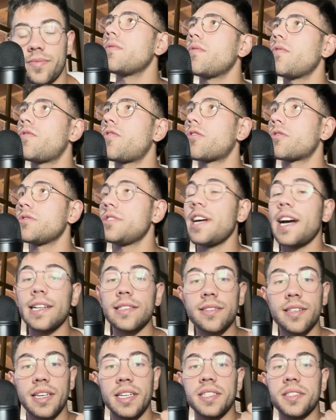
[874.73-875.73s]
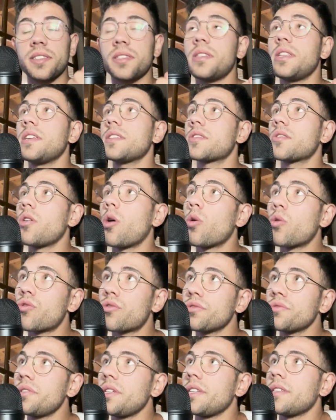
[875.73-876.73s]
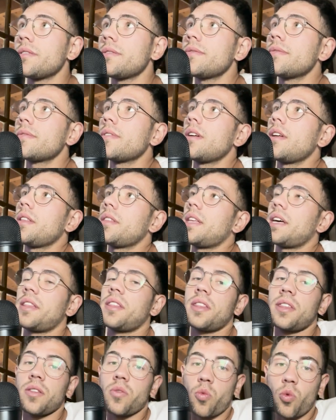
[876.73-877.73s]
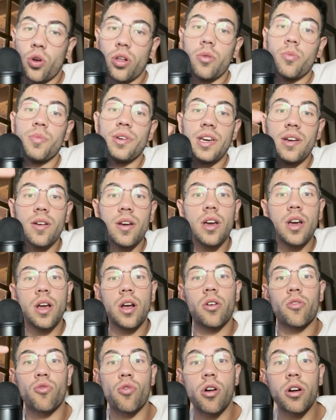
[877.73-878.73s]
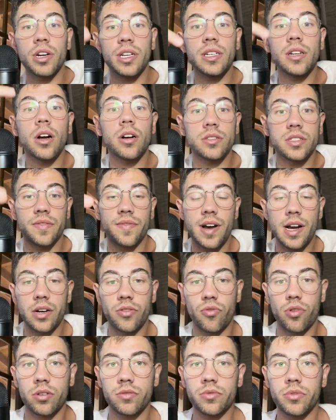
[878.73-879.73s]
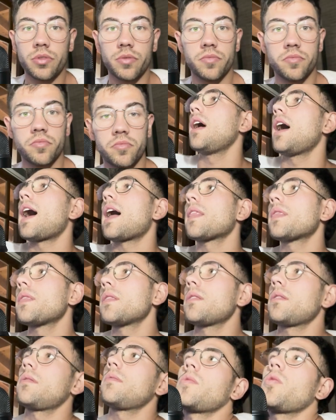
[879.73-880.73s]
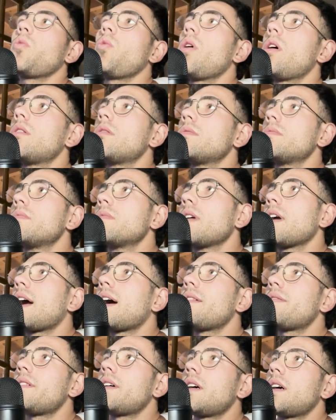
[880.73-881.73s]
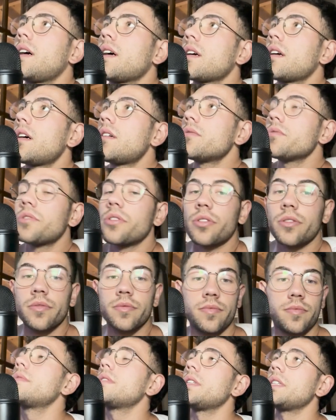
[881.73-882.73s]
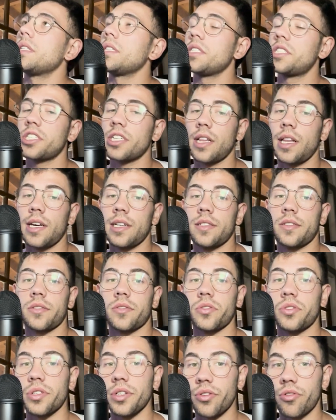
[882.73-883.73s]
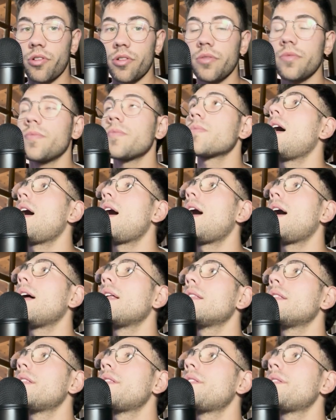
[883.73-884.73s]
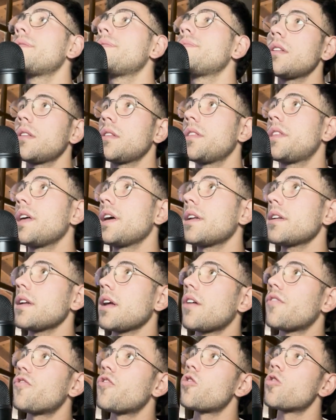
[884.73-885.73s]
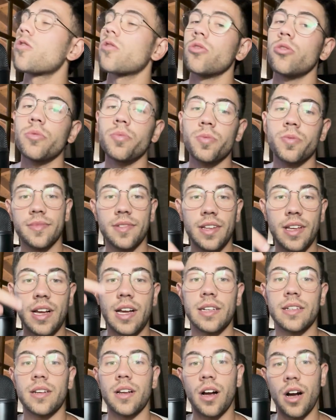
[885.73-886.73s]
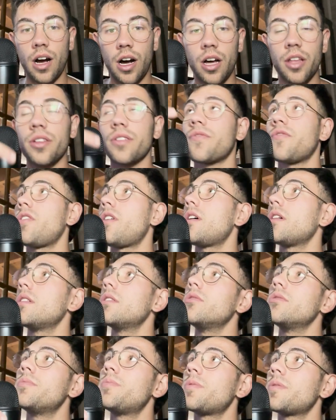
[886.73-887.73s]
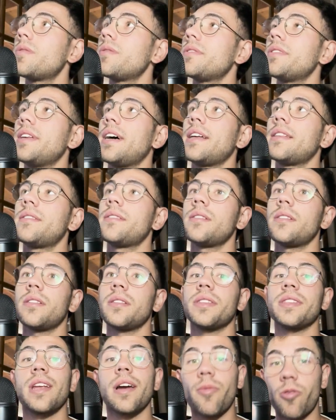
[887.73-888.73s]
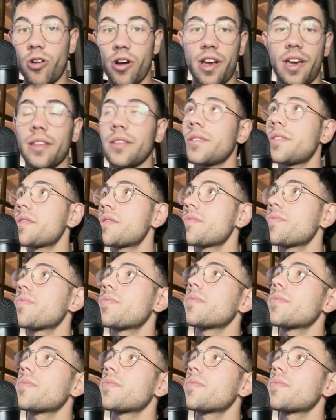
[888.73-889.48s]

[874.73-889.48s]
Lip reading: For that is this Go routine that will be running on the background and, well, have a counter initialized on 0 and then a for loop and other for loop that never ends.